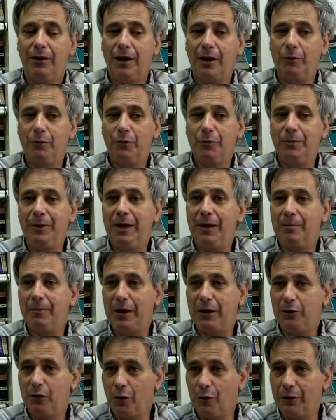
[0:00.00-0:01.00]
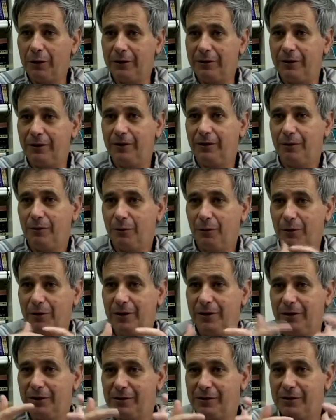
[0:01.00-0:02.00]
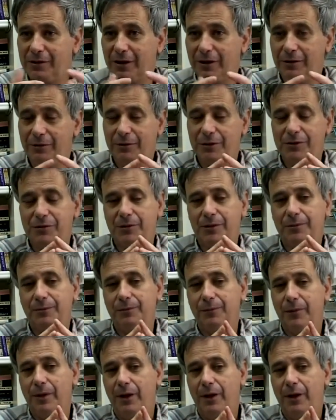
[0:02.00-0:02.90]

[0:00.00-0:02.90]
they would be a minority within the state of Israel.